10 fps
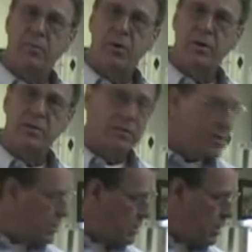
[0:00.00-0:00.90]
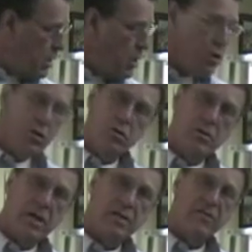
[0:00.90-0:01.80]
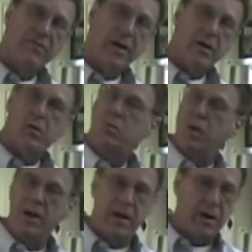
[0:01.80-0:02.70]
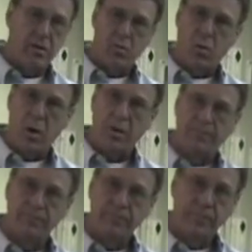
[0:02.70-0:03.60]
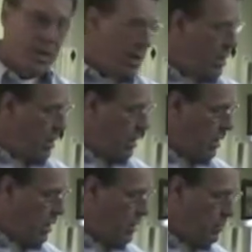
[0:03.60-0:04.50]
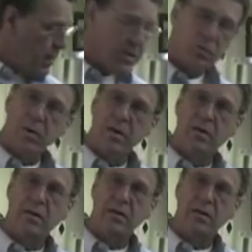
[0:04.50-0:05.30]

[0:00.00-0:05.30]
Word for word: the burning season, you take the venter right out of the wall. Uh, the best way to